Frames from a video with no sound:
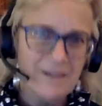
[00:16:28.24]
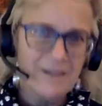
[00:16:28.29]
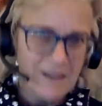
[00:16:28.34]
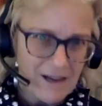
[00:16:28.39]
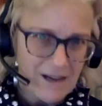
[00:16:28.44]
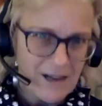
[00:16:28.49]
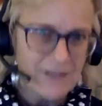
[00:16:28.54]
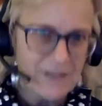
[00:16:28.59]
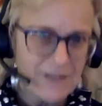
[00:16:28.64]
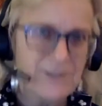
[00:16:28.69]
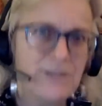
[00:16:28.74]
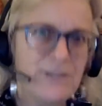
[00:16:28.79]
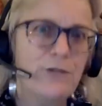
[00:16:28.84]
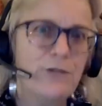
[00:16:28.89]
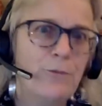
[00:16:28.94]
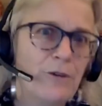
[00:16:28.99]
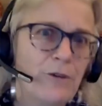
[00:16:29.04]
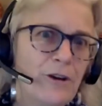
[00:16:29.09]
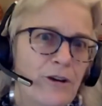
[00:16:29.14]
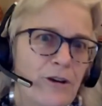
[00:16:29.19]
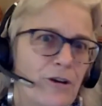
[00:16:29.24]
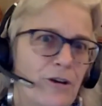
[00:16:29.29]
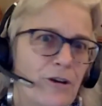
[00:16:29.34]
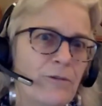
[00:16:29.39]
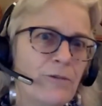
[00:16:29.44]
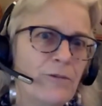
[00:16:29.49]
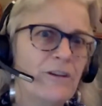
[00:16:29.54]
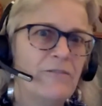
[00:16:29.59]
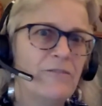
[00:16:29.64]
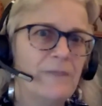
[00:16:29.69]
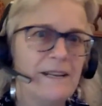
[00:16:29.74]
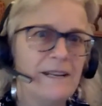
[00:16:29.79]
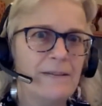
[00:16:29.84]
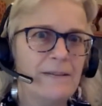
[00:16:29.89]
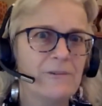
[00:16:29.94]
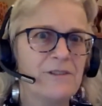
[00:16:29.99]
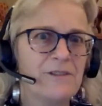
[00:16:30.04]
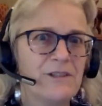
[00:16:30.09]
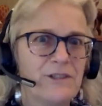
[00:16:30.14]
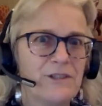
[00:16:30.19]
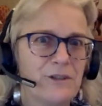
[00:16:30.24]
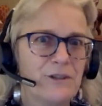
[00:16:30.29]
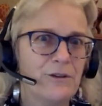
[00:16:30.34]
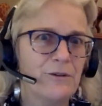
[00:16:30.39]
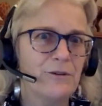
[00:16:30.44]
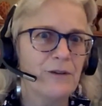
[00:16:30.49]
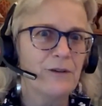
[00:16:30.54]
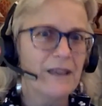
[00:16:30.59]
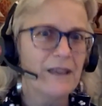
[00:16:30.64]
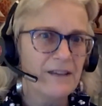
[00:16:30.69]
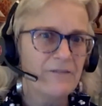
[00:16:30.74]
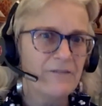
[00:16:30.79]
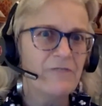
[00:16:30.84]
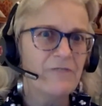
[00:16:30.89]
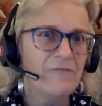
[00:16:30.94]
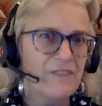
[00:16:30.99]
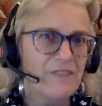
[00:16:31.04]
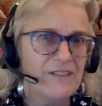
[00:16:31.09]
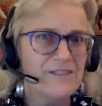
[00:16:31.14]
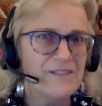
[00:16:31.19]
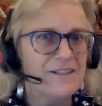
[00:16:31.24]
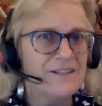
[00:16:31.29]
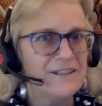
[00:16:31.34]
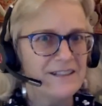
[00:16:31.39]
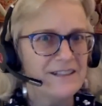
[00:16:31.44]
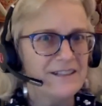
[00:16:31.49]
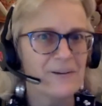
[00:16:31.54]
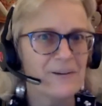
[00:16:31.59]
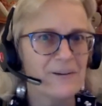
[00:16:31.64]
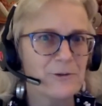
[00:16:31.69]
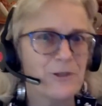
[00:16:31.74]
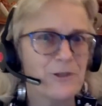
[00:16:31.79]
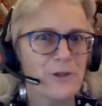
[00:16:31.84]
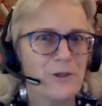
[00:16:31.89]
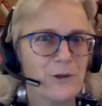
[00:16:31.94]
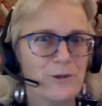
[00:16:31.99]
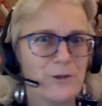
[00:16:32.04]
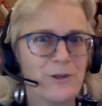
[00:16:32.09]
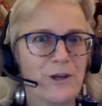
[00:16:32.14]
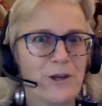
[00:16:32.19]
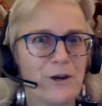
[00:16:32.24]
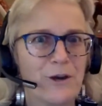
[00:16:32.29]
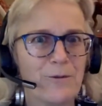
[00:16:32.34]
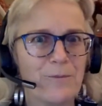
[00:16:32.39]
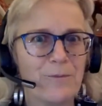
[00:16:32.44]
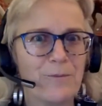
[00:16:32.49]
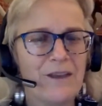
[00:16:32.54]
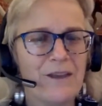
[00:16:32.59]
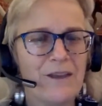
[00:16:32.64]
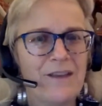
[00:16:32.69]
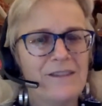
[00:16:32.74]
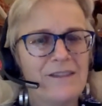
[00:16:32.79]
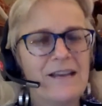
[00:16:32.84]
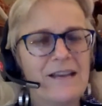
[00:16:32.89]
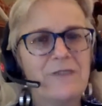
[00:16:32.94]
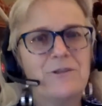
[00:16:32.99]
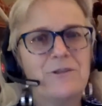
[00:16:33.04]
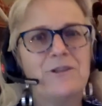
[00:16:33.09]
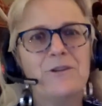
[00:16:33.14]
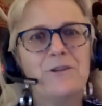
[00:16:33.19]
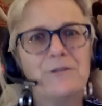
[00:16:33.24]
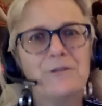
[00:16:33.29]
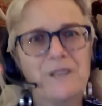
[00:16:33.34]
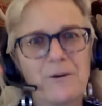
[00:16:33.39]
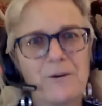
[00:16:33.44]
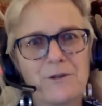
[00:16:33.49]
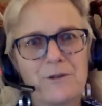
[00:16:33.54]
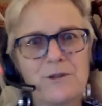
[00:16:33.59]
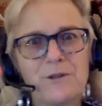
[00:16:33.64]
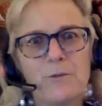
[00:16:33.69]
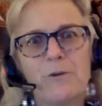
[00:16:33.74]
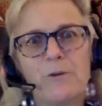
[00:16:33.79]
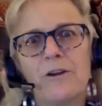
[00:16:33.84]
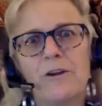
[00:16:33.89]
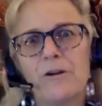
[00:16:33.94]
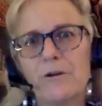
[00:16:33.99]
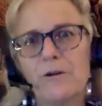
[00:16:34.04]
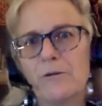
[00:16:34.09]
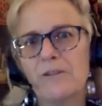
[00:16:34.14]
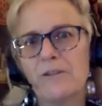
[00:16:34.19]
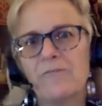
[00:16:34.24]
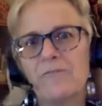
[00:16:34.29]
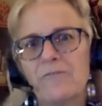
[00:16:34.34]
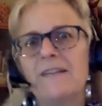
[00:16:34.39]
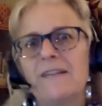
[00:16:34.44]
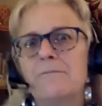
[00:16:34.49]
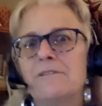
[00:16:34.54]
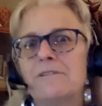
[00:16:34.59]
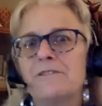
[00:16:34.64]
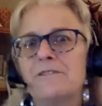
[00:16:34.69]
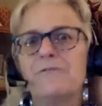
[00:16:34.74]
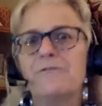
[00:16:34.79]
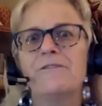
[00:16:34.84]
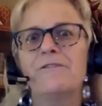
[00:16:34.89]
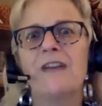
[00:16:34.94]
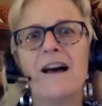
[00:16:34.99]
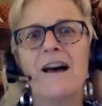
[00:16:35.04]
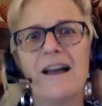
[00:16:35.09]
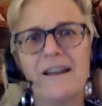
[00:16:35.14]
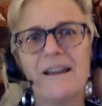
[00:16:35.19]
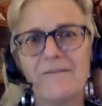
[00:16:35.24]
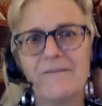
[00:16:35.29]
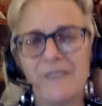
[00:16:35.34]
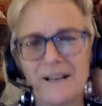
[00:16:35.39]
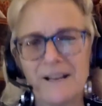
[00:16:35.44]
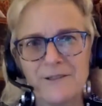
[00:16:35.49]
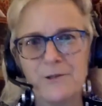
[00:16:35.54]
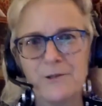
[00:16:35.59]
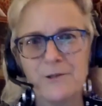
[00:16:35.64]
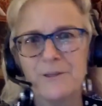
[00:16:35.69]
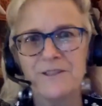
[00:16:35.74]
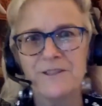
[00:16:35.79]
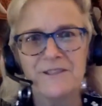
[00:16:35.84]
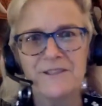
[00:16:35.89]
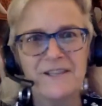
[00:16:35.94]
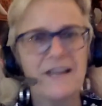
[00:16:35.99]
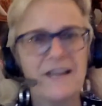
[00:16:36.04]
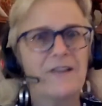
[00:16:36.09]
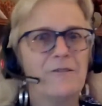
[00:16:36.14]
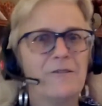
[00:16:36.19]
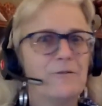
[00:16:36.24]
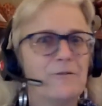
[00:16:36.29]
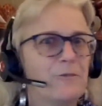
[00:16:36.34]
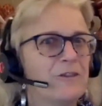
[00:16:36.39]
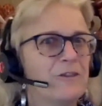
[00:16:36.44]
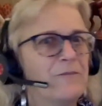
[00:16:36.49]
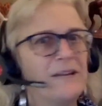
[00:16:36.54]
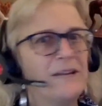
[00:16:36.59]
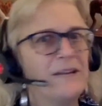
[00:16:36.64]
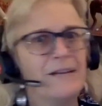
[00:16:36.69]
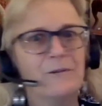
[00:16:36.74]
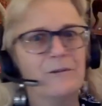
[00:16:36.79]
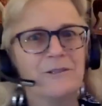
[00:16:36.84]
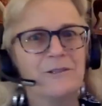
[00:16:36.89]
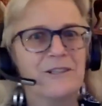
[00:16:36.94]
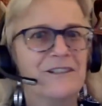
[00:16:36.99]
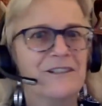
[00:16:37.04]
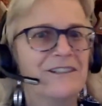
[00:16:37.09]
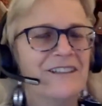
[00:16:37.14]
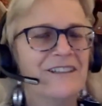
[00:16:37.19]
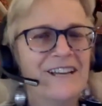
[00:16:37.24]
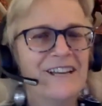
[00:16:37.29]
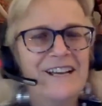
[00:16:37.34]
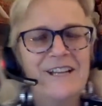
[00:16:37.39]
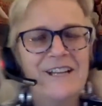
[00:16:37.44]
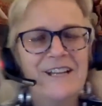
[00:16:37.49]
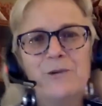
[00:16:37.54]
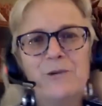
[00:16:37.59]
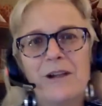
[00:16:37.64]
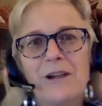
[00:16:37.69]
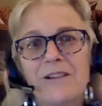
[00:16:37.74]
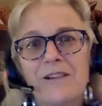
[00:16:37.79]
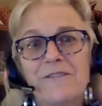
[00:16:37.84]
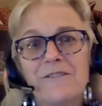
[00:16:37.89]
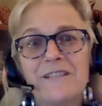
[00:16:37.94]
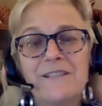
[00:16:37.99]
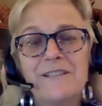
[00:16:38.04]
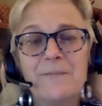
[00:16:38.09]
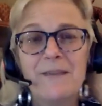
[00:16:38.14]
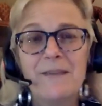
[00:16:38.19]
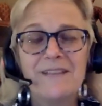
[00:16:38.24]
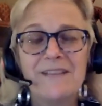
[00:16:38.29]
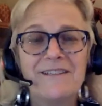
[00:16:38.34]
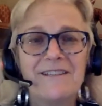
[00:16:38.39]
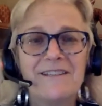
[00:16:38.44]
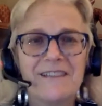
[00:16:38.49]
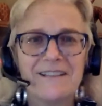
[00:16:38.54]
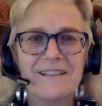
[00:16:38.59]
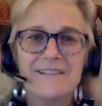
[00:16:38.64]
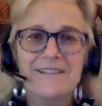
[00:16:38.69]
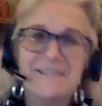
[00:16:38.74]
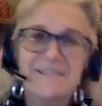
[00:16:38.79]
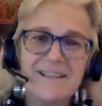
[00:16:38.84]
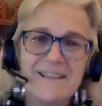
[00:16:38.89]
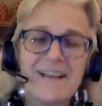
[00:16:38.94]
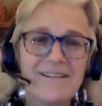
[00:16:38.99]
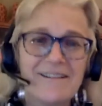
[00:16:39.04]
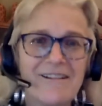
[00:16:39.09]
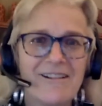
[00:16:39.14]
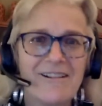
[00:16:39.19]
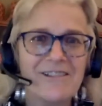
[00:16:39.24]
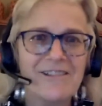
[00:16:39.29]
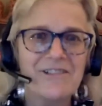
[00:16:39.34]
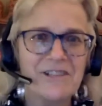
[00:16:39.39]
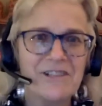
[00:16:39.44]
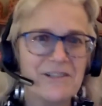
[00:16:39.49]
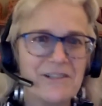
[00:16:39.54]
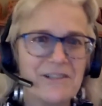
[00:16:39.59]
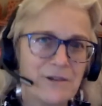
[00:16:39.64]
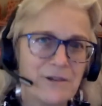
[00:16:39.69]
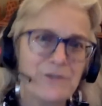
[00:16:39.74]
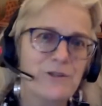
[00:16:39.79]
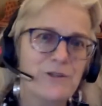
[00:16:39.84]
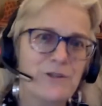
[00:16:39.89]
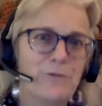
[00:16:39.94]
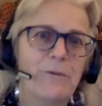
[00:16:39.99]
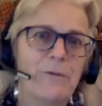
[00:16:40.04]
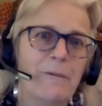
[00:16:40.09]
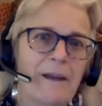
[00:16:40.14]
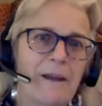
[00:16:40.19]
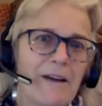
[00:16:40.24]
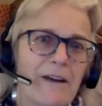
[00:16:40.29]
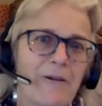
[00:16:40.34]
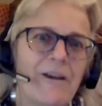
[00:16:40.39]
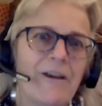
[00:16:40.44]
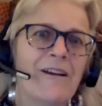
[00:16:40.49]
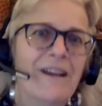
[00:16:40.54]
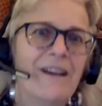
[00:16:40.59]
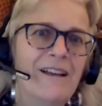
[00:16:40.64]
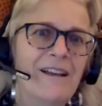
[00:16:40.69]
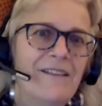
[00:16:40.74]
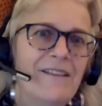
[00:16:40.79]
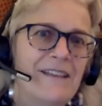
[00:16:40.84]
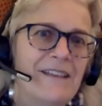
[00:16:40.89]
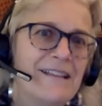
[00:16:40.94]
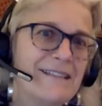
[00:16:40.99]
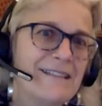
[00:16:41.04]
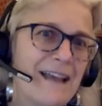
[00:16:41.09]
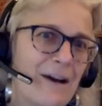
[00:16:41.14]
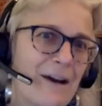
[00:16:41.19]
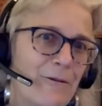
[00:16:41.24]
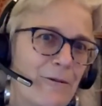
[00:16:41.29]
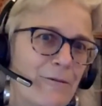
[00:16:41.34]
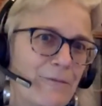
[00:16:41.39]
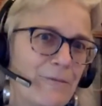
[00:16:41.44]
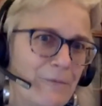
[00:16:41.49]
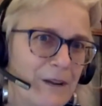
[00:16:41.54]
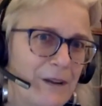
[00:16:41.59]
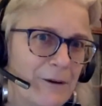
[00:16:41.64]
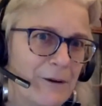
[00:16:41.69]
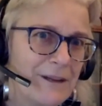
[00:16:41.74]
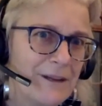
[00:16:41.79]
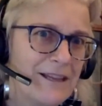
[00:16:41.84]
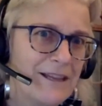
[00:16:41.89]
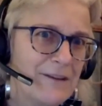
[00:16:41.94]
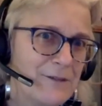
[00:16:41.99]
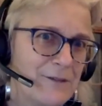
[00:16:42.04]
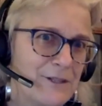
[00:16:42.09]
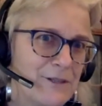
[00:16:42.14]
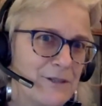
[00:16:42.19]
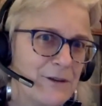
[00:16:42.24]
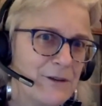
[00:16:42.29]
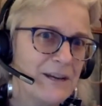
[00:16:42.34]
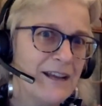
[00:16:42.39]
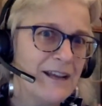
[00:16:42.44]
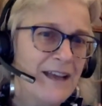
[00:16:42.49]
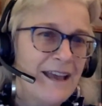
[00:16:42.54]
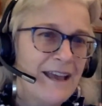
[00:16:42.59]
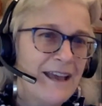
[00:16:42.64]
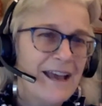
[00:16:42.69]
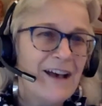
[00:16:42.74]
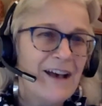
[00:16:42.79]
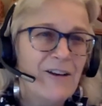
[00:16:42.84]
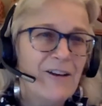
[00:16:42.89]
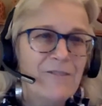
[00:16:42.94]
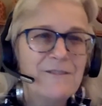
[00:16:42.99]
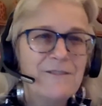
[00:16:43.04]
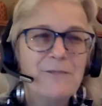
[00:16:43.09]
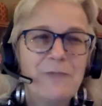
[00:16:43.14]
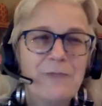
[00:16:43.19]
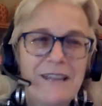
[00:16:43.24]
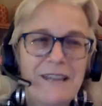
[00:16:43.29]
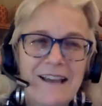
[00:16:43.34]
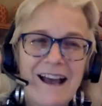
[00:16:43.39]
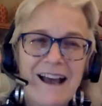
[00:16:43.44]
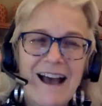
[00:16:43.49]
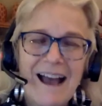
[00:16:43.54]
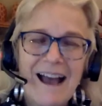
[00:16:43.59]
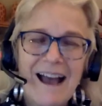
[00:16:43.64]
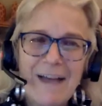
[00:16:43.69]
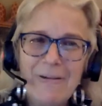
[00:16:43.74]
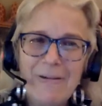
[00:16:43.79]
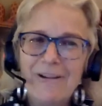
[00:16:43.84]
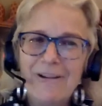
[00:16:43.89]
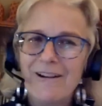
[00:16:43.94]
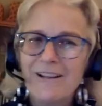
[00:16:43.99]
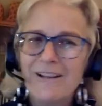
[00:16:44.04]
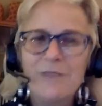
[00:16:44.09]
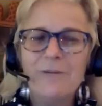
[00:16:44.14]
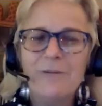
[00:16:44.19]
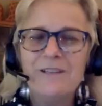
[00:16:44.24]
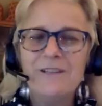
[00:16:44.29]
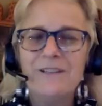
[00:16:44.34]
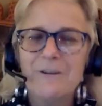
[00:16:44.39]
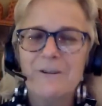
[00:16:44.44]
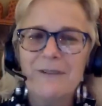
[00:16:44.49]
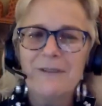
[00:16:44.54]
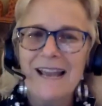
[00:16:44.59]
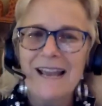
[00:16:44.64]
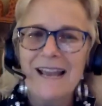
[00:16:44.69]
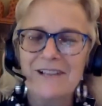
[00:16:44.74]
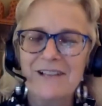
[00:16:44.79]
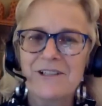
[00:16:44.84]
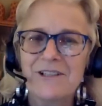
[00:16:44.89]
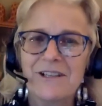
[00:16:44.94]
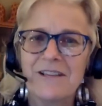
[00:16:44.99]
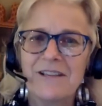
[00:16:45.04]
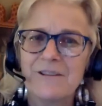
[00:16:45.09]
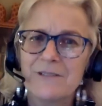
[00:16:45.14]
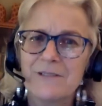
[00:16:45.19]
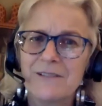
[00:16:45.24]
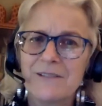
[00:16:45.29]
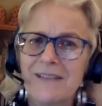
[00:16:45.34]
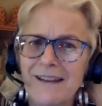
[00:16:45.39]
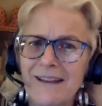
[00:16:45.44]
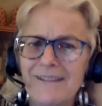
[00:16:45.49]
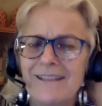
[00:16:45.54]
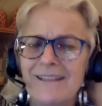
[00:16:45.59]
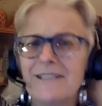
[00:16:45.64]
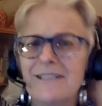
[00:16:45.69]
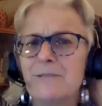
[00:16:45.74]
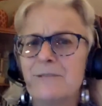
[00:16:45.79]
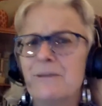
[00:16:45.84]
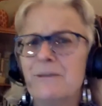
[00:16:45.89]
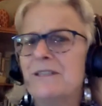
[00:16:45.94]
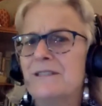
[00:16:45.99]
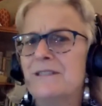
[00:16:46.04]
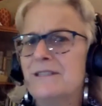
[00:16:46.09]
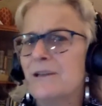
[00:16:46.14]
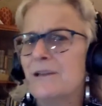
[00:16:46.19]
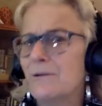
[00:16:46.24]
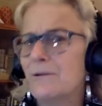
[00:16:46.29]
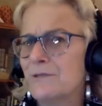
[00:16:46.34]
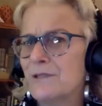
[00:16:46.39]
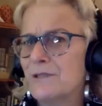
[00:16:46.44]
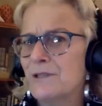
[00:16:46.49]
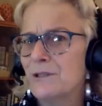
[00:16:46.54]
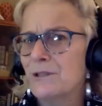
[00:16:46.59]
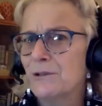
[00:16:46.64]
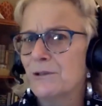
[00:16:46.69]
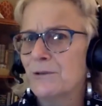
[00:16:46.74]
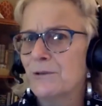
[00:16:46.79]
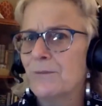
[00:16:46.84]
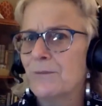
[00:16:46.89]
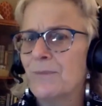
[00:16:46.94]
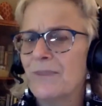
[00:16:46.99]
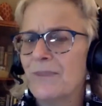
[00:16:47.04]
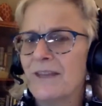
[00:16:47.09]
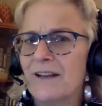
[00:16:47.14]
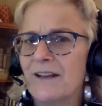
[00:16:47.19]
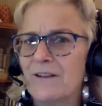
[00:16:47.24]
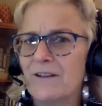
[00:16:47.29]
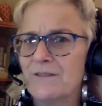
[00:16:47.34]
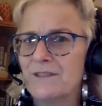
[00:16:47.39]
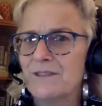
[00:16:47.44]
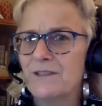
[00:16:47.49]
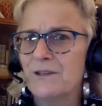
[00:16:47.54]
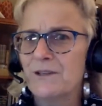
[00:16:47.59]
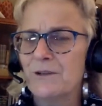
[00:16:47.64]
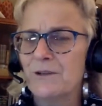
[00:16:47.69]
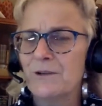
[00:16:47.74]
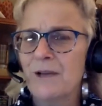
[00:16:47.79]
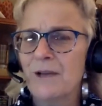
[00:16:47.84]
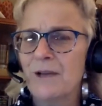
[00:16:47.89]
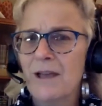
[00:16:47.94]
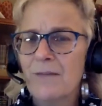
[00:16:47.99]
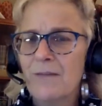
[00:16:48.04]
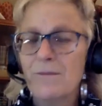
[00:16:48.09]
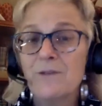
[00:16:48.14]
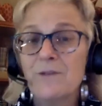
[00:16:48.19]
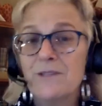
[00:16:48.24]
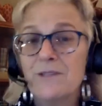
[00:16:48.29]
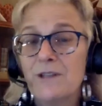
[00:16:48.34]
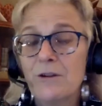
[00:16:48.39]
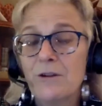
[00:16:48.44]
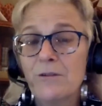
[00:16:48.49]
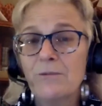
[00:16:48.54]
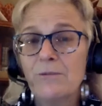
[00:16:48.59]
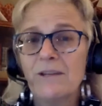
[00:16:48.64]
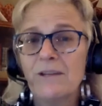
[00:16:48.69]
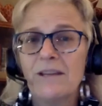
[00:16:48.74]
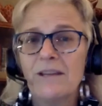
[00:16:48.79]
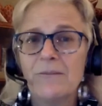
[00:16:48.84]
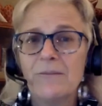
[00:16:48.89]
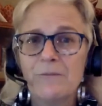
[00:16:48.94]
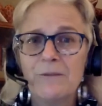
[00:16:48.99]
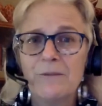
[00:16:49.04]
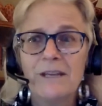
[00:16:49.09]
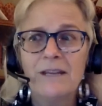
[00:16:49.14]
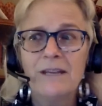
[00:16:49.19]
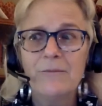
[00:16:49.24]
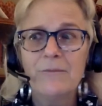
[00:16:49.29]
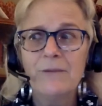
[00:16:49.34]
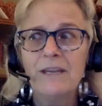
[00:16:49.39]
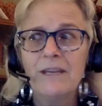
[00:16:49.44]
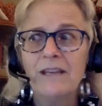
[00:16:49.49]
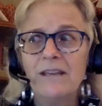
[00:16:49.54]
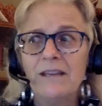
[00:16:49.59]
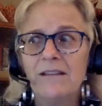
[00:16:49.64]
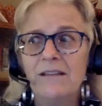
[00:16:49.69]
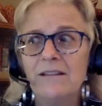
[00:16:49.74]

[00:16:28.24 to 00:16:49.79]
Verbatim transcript: a superhero would have been able to do if invented a thousand years ago thousand years ago, a superhero would have been able to fly faster than sound, would have been able to do all of these amazing things. And technology is our superpower. That's how we are allowed to do it. Elves, we, I would argue, we don't actually. There's a lot of things we don't do that elves do. Most notably, we we